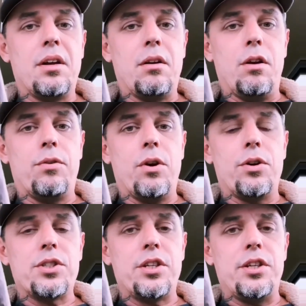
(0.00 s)

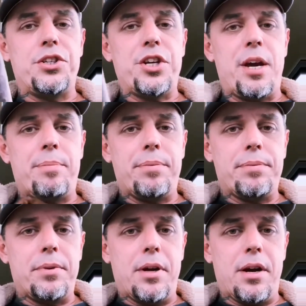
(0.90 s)
Overall, it's in good shape.
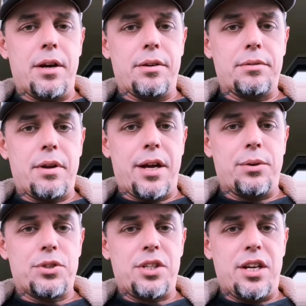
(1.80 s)
I
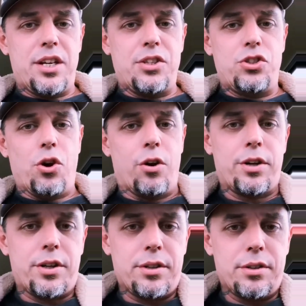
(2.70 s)
don't see any dark